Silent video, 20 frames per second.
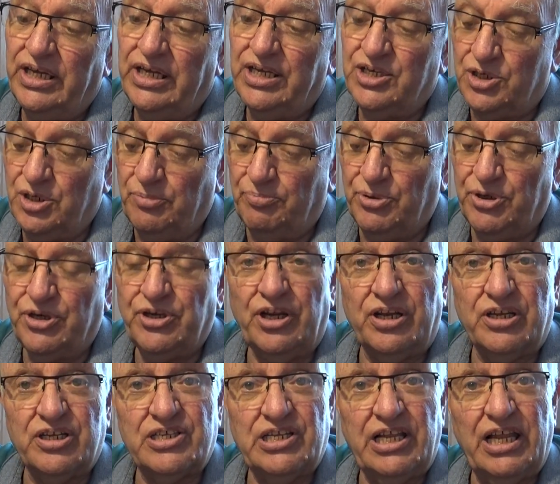is to put it
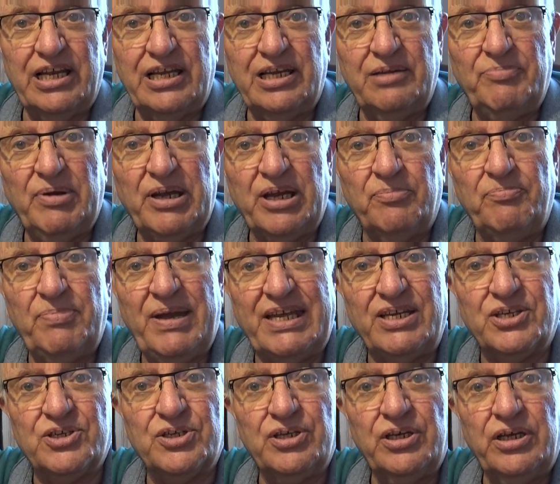on a slightly bigger
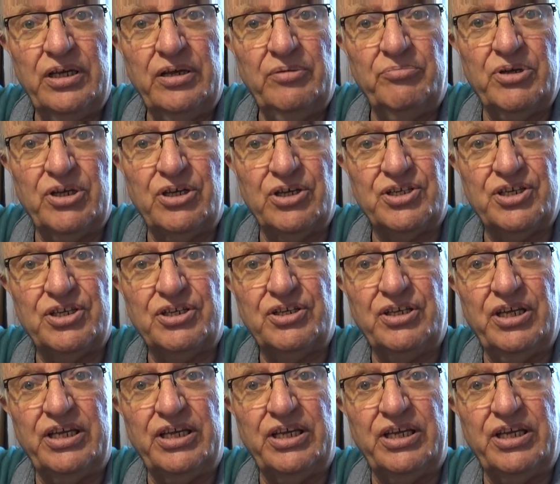base, because